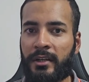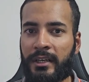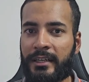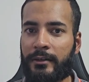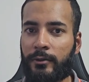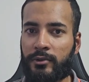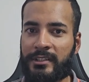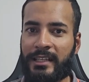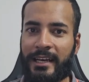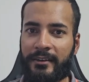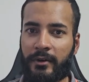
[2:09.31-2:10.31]
it looks
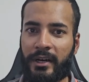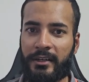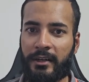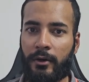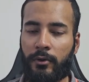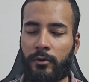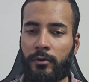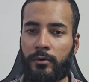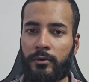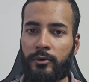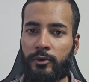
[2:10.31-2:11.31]
like right now
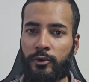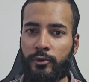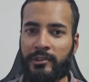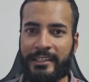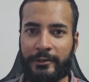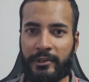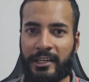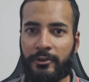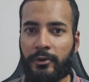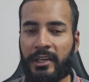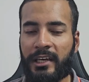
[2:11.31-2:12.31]
to use
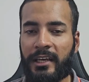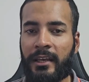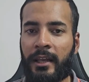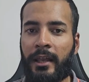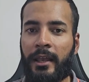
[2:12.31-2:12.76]
Leonardo AI